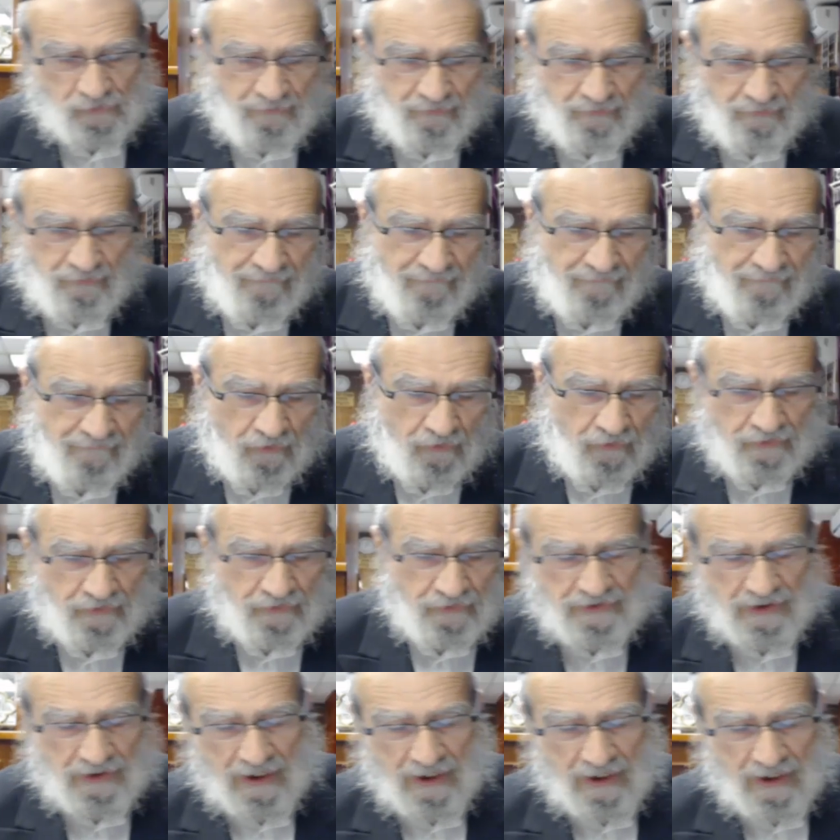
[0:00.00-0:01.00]
to be
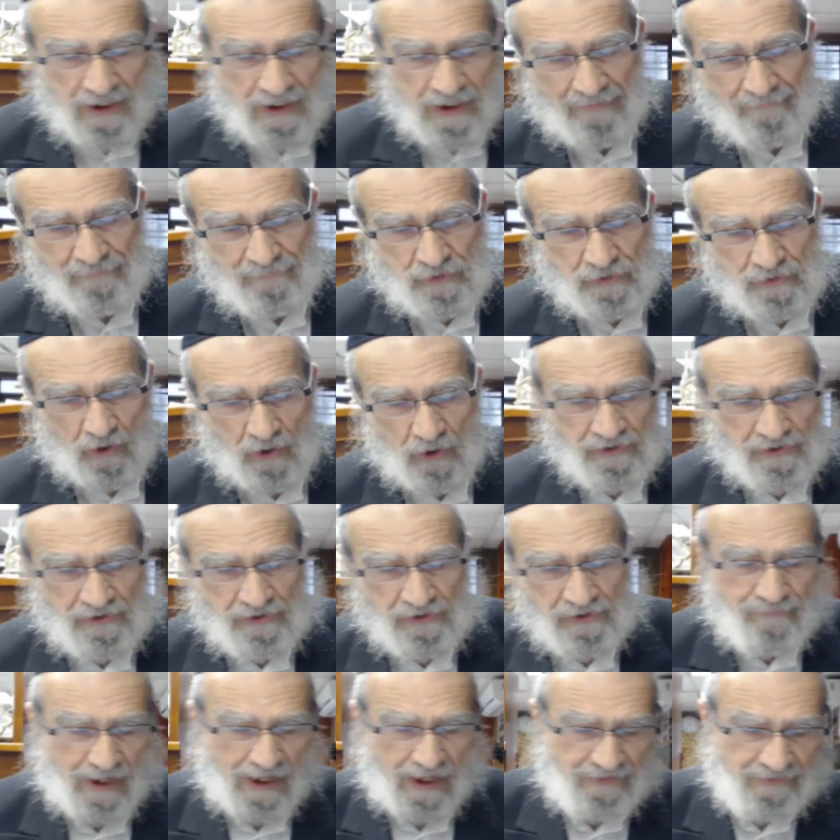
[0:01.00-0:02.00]
first
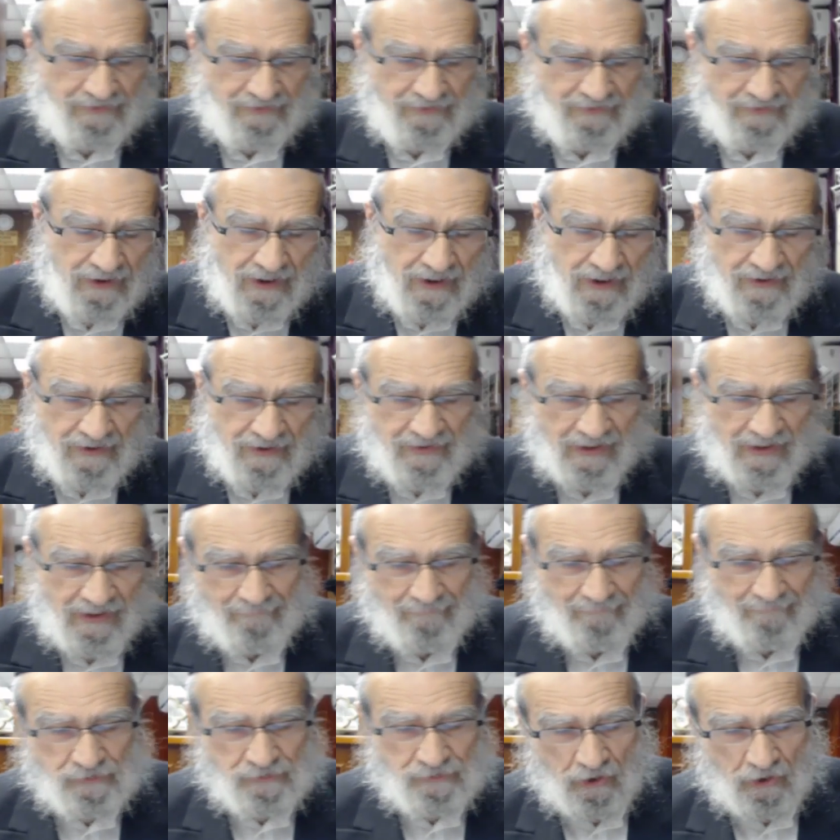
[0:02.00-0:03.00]
hamshochas mat, the
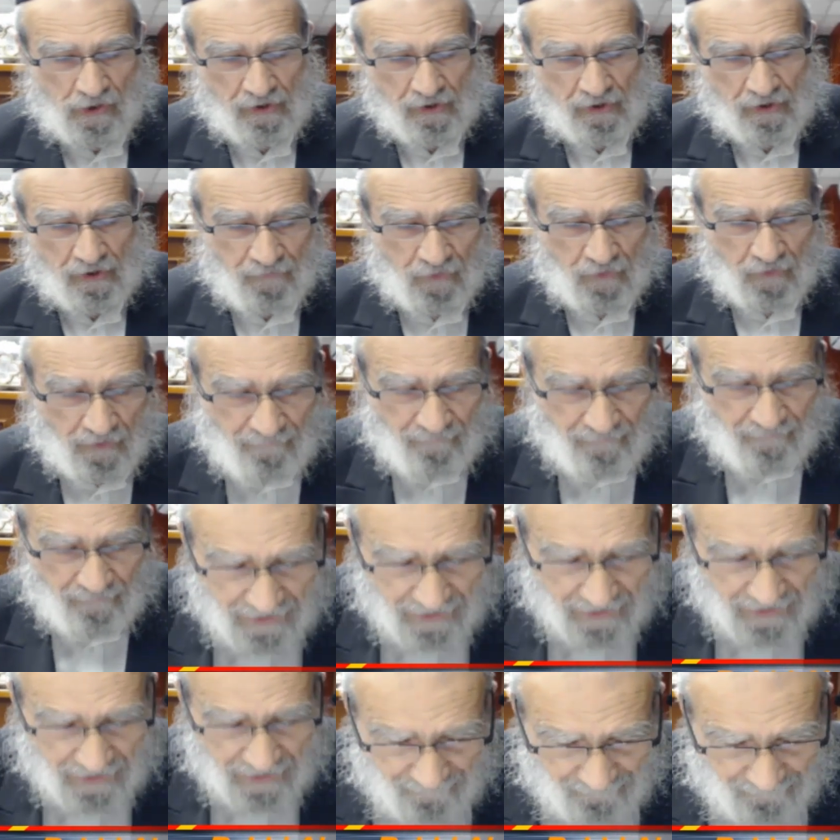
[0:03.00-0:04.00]
hamshocha from
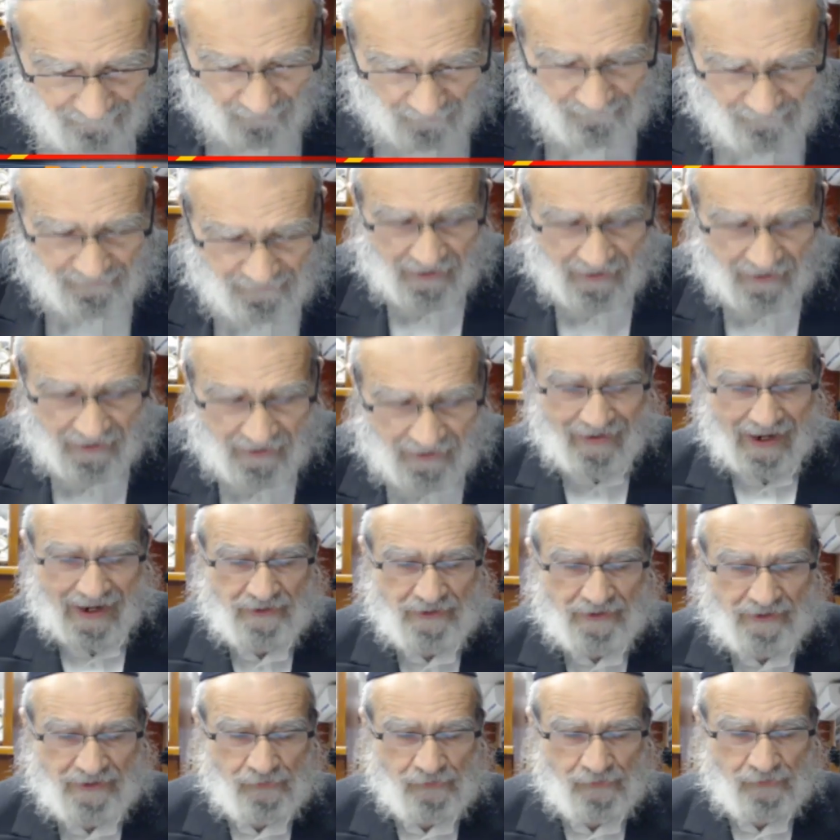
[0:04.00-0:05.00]
from the
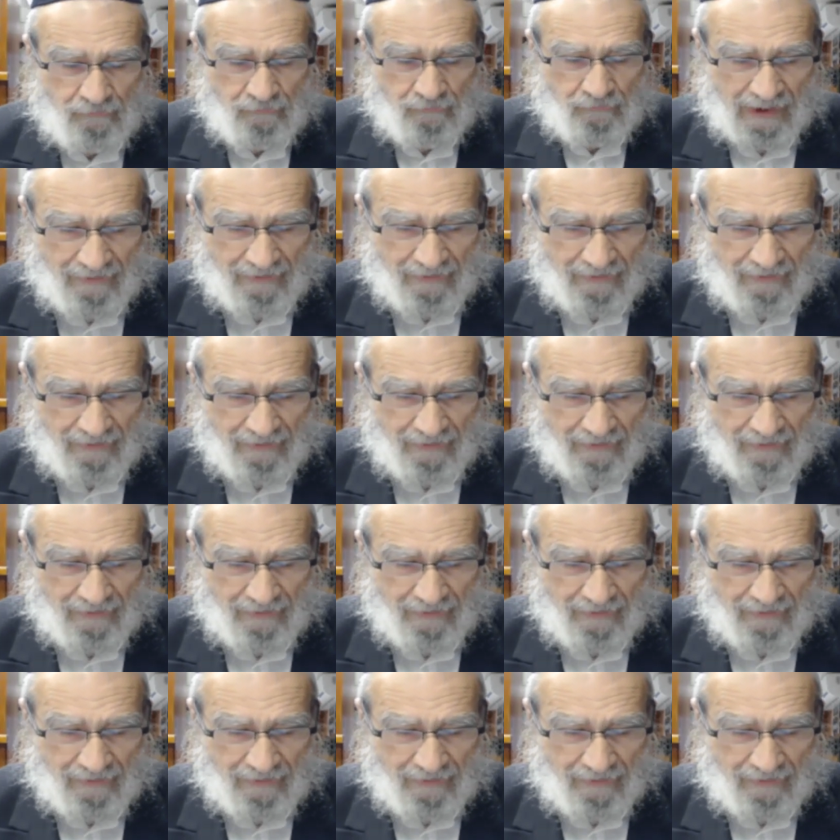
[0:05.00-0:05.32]
arousal from